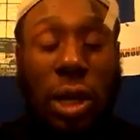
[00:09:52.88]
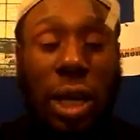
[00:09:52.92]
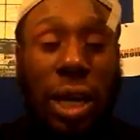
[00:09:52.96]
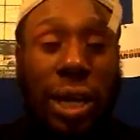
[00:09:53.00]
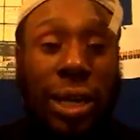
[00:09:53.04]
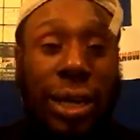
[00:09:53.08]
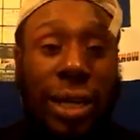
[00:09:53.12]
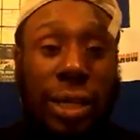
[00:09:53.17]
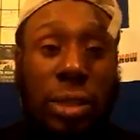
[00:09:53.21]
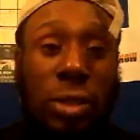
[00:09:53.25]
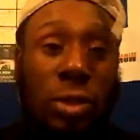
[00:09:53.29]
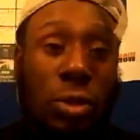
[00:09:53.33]

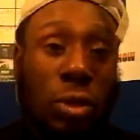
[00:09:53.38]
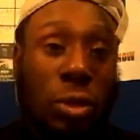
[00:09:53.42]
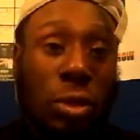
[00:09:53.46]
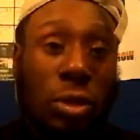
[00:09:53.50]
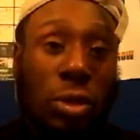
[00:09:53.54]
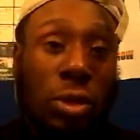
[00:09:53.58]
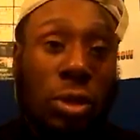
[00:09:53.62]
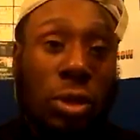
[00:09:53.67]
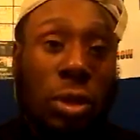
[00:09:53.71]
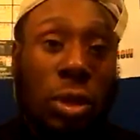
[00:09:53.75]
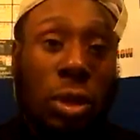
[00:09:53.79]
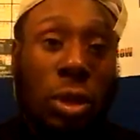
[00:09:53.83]
And as
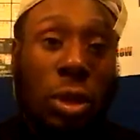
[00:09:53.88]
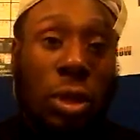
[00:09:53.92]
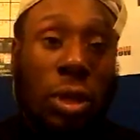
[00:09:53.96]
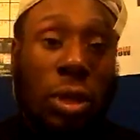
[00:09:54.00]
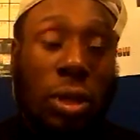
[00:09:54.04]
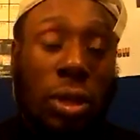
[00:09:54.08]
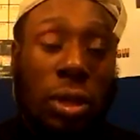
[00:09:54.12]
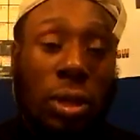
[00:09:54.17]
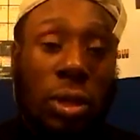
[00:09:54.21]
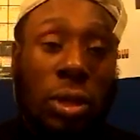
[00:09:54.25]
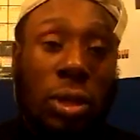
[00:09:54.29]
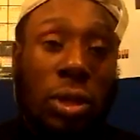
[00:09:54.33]
such,
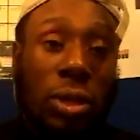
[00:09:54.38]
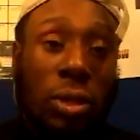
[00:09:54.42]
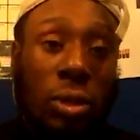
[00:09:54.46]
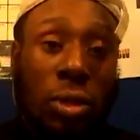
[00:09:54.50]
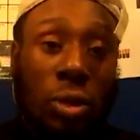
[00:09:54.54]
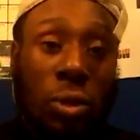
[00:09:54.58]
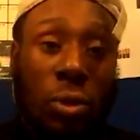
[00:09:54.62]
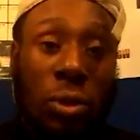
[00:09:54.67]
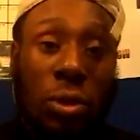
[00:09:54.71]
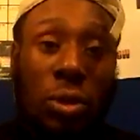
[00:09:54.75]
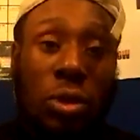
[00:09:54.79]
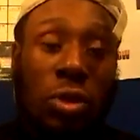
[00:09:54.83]

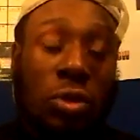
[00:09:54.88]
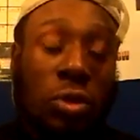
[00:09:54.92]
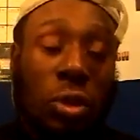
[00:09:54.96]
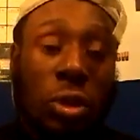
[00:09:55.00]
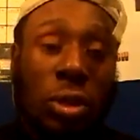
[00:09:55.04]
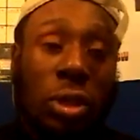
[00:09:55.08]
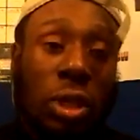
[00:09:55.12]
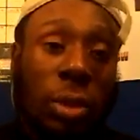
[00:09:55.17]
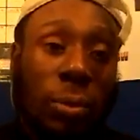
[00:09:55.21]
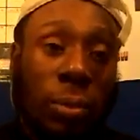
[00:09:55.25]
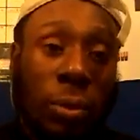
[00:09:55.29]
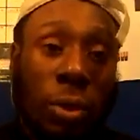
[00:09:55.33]
you
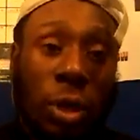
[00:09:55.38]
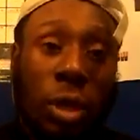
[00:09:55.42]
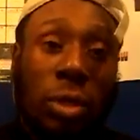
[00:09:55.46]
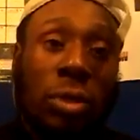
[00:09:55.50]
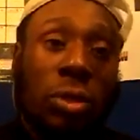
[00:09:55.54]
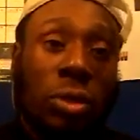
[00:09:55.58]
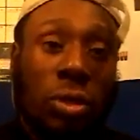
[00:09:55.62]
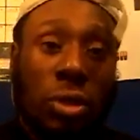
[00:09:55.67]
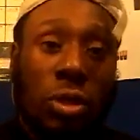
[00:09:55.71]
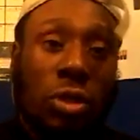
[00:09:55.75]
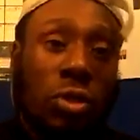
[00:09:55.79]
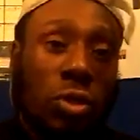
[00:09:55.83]
instruct them not
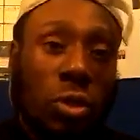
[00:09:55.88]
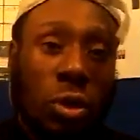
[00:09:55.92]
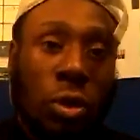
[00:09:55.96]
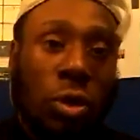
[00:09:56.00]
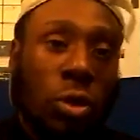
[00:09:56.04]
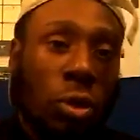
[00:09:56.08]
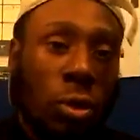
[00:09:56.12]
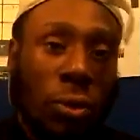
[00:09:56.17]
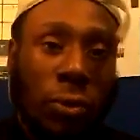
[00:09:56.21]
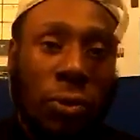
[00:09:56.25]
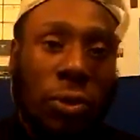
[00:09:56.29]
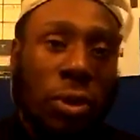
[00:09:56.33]
to destroy
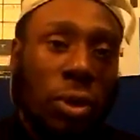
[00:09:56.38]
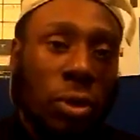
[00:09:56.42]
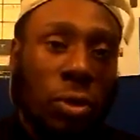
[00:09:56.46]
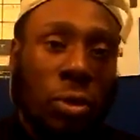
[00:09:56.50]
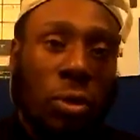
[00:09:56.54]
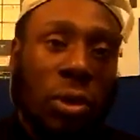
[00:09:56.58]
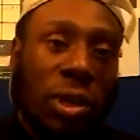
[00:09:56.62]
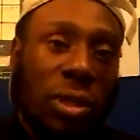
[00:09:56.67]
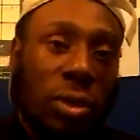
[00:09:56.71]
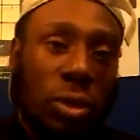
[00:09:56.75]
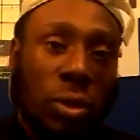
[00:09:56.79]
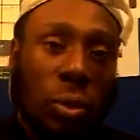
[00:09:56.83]
your
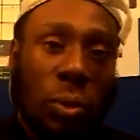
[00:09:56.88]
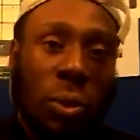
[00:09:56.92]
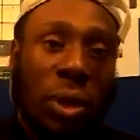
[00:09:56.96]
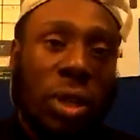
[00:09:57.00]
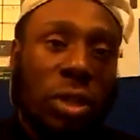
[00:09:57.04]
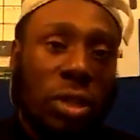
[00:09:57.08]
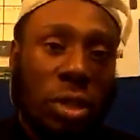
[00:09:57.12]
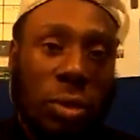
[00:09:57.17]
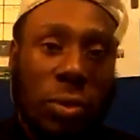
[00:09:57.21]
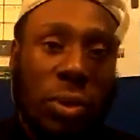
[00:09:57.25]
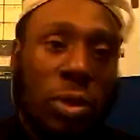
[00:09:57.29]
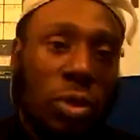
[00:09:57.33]
vehicle and to
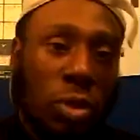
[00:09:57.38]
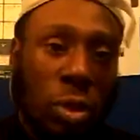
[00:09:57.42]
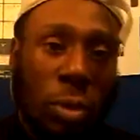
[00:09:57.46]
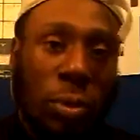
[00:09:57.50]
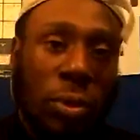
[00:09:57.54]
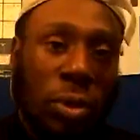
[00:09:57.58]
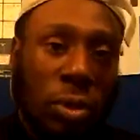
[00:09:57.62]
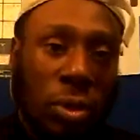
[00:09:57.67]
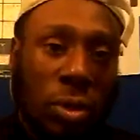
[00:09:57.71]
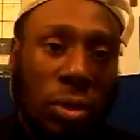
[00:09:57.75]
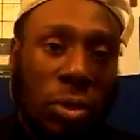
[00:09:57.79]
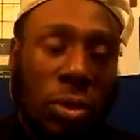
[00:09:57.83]
wait to be
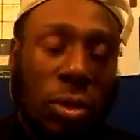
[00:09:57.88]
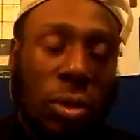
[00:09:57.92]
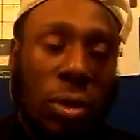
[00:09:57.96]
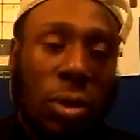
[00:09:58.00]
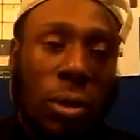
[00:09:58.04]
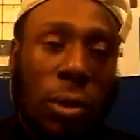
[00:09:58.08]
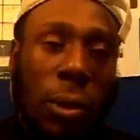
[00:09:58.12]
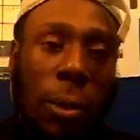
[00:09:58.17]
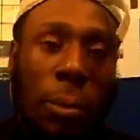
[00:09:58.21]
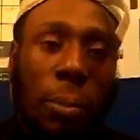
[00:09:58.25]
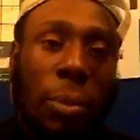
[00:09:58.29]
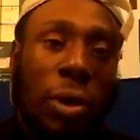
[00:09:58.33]
summoned
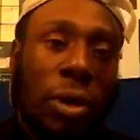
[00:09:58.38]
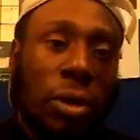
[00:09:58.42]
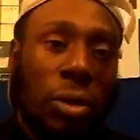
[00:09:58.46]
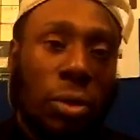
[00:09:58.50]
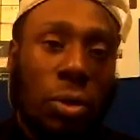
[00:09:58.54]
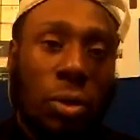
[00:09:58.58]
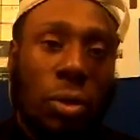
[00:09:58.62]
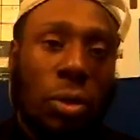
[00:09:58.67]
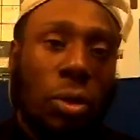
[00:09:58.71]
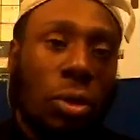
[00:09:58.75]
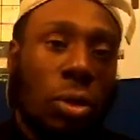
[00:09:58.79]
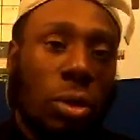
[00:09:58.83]
by the
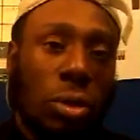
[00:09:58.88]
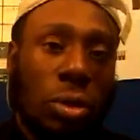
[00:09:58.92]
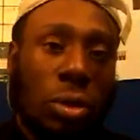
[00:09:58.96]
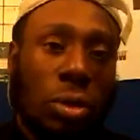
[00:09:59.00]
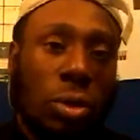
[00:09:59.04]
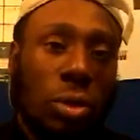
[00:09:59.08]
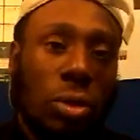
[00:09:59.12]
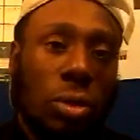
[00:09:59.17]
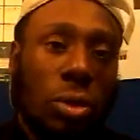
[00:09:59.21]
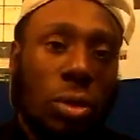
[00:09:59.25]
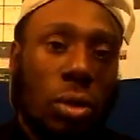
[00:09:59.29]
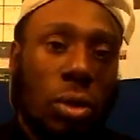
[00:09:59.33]
courts.
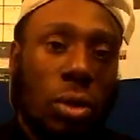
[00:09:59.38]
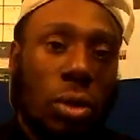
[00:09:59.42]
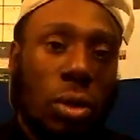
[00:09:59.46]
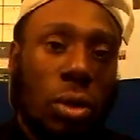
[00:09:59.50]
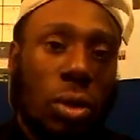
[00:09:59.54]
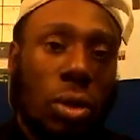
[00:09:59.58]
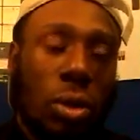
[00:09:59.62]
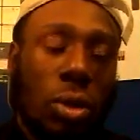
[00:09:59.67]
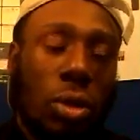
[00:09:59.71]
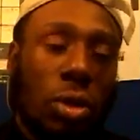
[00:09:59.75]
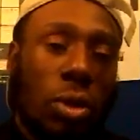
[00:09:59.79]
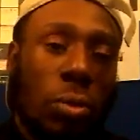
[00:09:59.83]

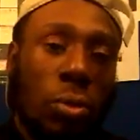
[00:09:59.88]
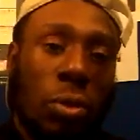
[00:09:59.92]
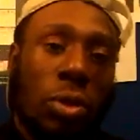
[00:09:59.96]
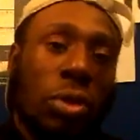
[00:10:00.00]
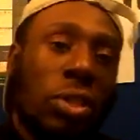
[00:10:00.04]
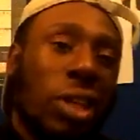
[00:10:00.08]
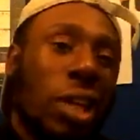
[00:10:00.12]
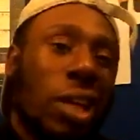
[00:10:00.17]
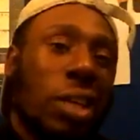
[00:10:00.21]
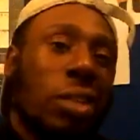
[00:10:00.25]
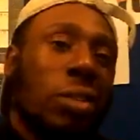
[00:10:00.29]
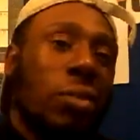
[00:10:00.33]
You
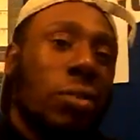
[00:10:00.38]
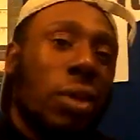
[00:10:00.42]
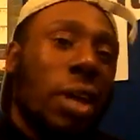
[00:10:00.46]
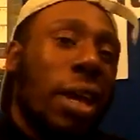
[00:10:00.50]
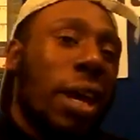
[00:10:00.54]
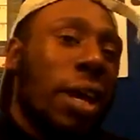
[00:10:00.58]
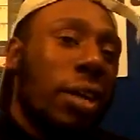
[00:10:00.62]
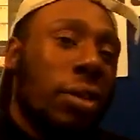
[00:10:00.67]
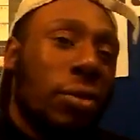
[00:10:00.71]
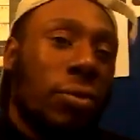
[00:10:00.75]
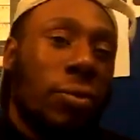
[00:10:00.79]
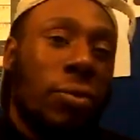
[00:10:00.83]
must
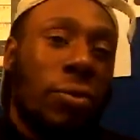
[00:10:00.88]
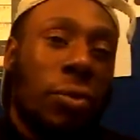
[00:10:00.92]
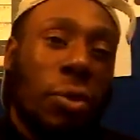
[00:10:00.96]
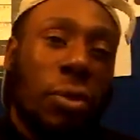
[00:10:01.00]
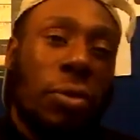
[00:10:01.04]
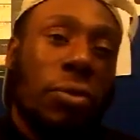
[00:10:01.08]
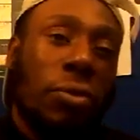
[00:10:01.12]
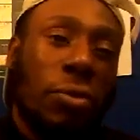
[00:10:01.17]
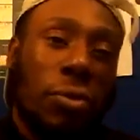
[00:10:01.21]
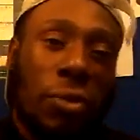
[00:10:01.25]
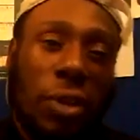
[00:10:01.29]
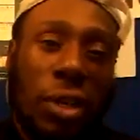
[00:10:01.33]
act
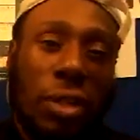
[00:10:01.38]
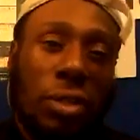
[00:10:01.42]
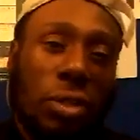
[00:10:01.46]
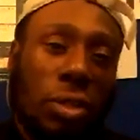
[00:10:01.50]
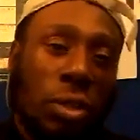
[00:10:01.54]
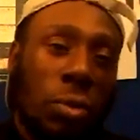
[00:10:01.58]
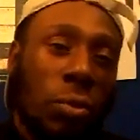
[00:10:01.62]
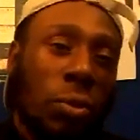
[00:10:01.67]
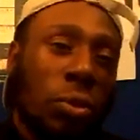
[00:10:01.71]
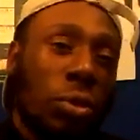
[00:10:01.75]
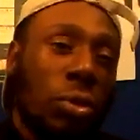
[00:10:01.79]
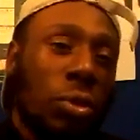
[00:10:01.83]
very fast.
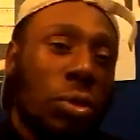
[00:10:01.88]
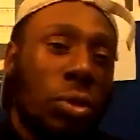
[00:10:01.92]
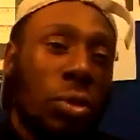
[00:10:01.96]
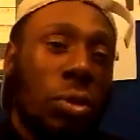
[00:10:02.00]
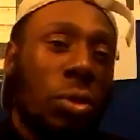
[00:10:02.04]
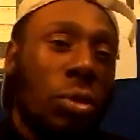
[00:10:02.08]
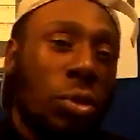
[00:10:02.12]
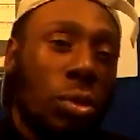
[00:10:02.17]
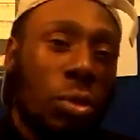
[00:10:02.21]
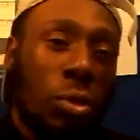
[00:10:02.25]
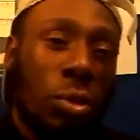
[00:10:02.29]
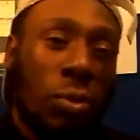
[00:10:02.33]
You must
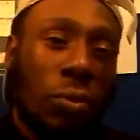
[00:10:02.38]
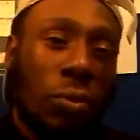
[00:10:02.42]
do this